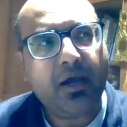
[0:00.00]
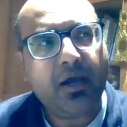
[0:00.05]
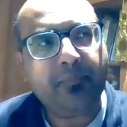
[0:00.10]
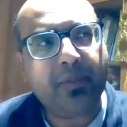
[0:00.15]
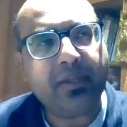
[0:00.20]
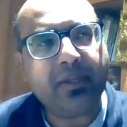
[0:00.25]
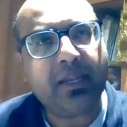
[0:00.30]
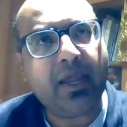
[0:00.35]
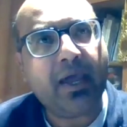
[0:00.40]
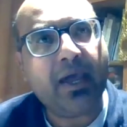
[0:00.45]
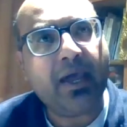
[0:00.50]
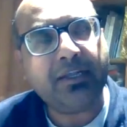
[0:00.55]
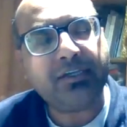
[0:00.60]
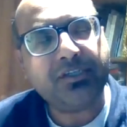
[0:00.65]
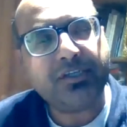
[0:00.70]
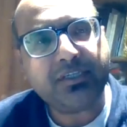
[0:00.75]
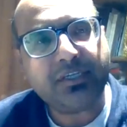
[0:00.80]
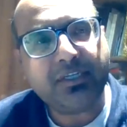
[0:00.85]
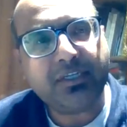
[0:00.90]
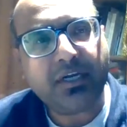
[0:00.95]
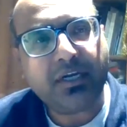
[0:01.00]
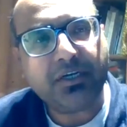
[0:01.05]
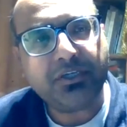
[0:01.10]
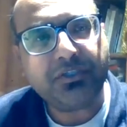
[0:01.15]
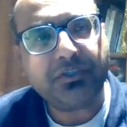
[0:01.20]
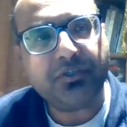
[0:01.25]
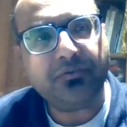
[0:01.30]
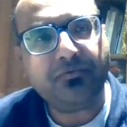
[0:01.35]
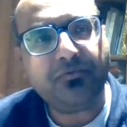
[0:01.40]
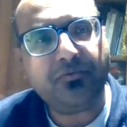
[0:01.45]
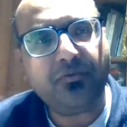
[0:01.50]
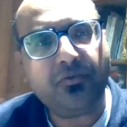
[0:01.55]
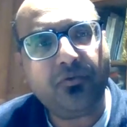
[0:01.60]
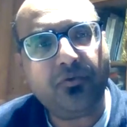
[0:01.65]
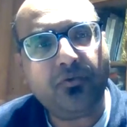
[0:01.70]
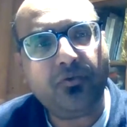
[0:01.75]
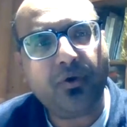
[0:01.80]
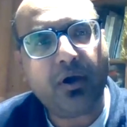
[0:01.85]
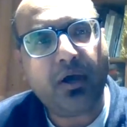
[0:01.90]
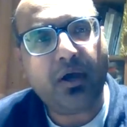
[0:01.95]
an NHS induction
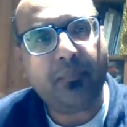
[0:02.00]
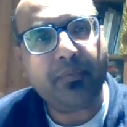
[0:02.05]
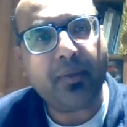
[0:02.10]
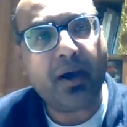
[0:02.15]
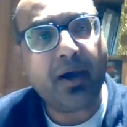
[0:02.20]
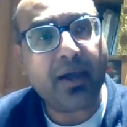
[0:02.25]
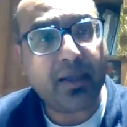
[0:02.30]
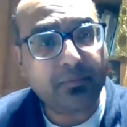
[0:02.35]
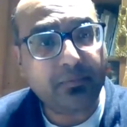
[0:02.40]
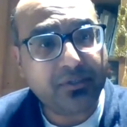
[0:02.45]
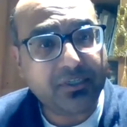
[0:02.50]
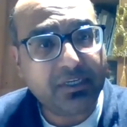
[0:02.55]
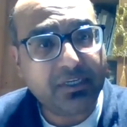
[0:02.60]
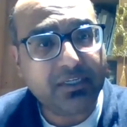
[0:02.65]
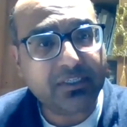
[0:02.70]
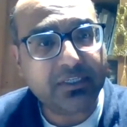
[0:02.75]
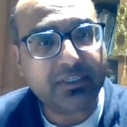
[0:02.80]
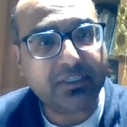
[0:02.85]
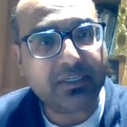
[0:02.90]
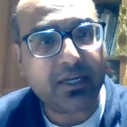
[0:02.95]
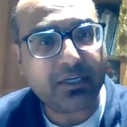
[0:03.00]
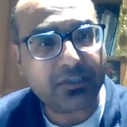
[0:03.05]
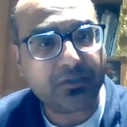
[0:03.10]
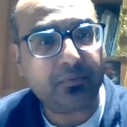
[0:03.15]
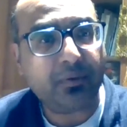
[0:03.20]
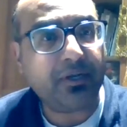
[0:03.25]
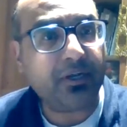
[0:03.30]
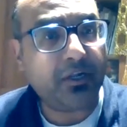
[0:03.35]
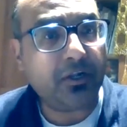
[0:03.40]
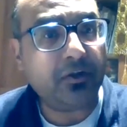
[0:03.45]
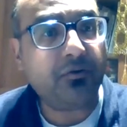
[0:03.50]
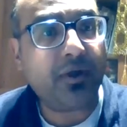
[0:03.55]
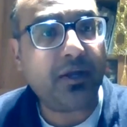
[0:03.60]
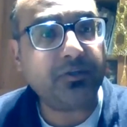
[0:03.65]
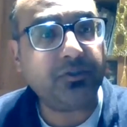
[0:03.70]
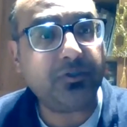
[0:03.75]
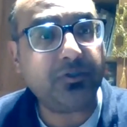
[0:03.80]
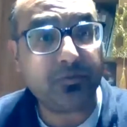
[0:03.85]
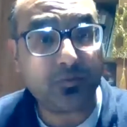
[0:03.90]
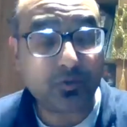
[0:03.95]
for IMGs, international medical
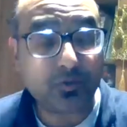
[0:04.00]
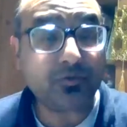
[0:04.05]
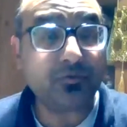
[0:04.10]
graduates.